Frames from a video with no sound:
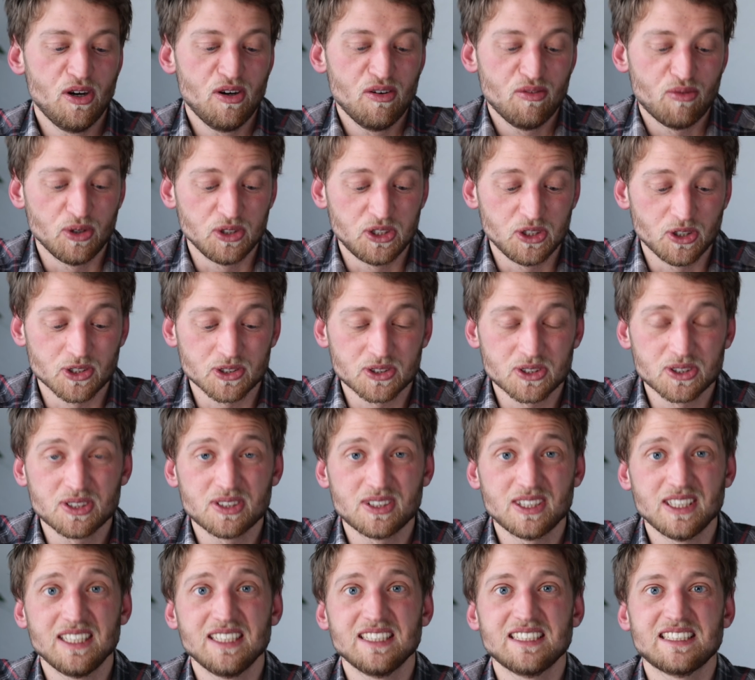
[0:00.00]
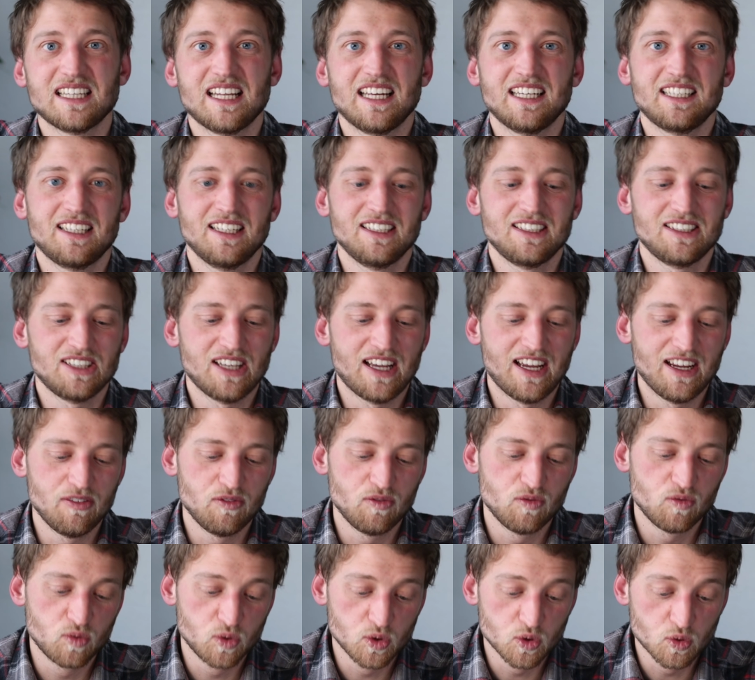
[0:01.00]
For the other things like that, I
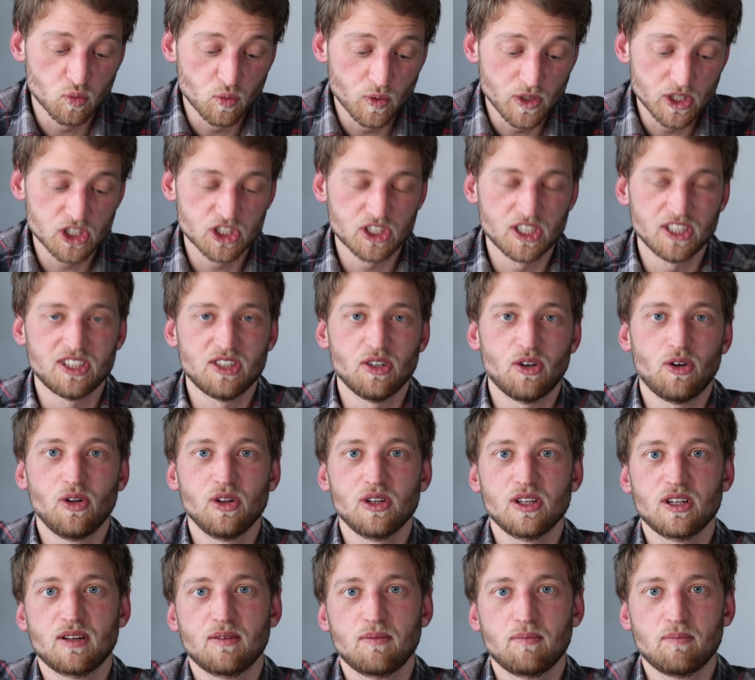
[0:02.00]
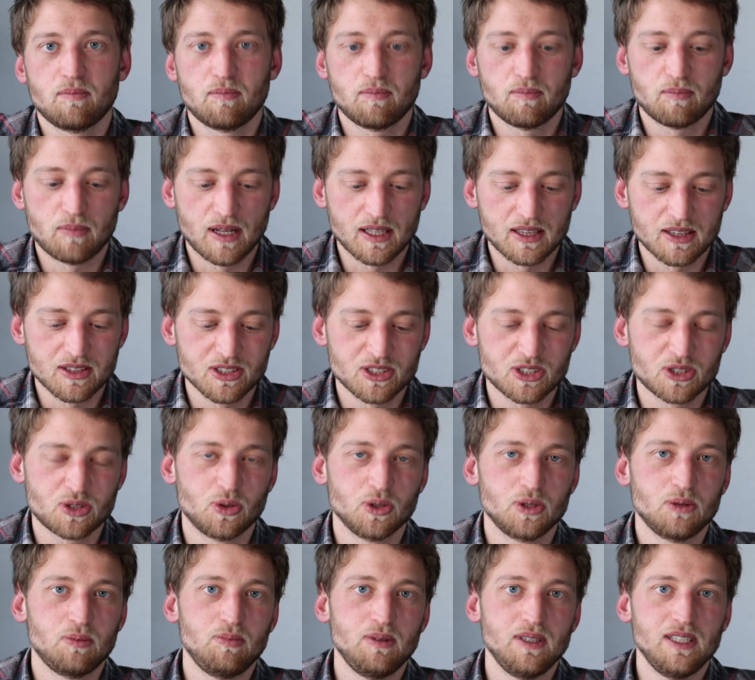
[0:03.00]
would wish that all buttons
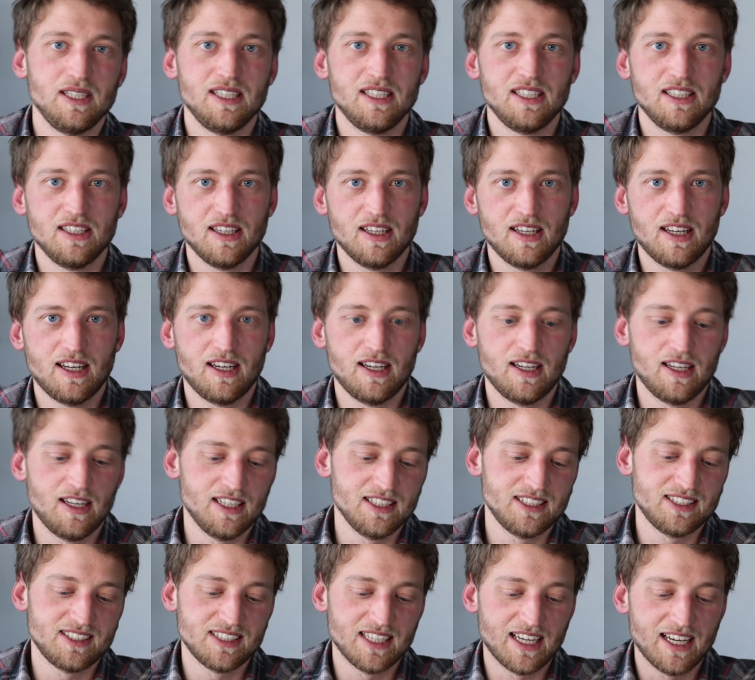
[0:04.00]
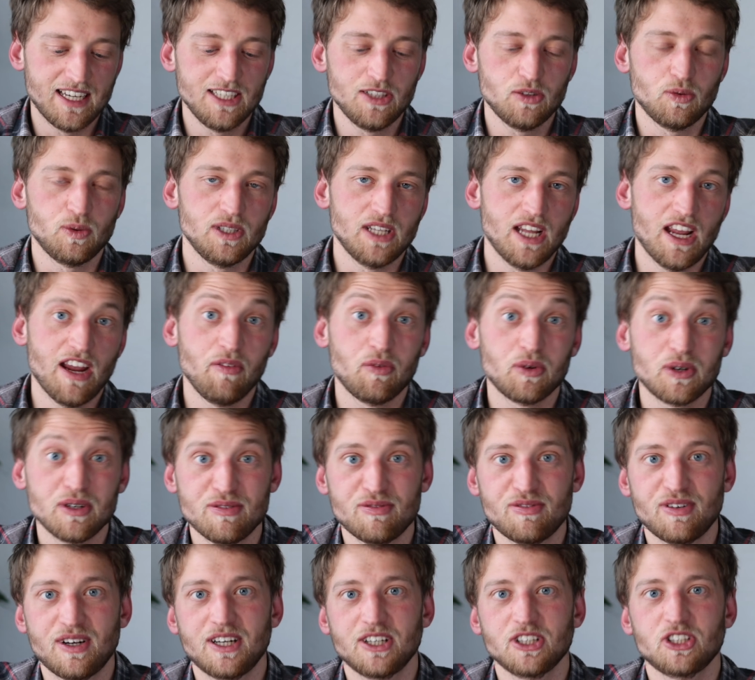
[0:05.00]
could be assigned with every
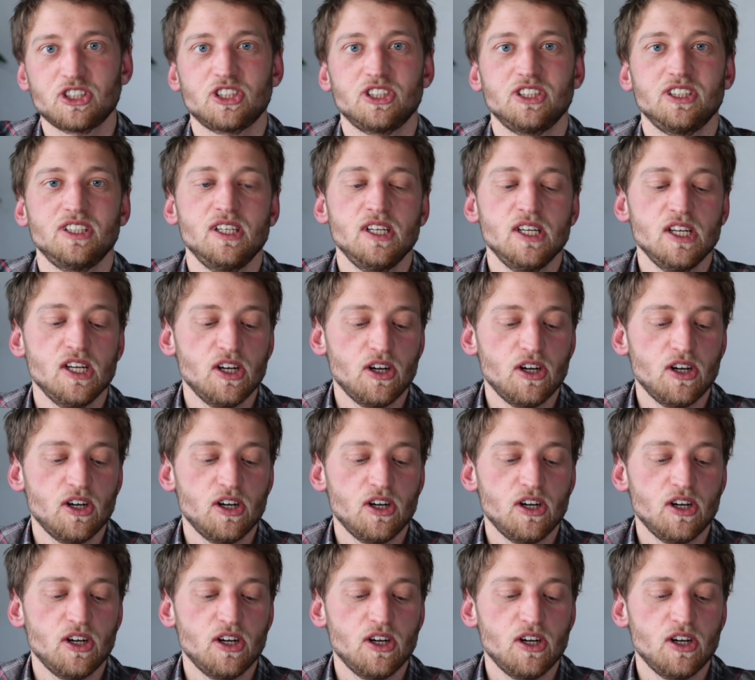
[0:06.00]
function.